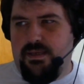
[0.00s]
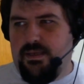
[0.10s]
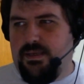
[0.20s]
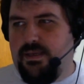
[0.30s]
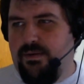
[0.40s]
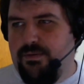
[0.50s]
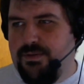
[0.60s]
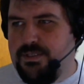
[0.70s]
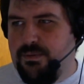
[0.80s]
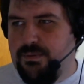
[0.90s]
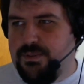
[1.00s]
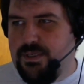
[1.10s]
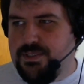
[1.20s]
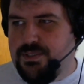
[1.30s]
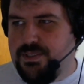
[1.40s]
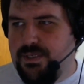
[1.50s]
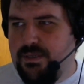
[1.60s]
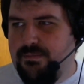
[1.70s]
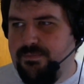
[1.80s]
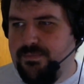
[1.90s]
Can't really see what you guys are
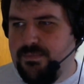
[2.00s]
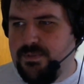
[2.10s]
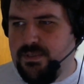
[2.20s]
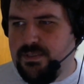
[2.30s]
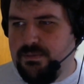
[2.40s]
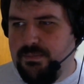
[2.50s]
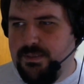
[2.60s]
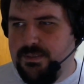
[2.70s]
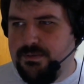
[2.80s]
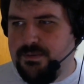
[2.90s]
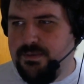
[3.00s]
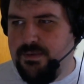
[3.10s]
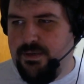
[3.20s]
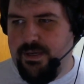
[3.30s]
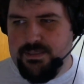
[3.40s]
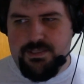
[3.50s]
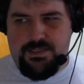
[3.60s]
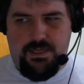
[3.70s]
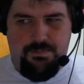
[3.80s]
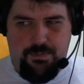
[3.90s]
seeing. Sorry, somebody's nonsense
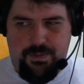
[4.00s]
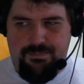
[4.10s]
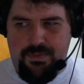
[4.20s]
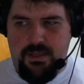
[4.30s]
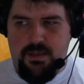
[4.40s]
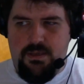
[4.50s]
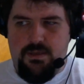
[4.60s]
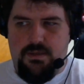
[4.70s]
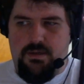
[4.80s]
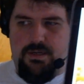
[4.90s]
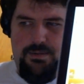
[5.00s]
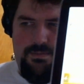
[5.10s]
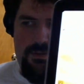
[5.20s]
got in my way. Alright, so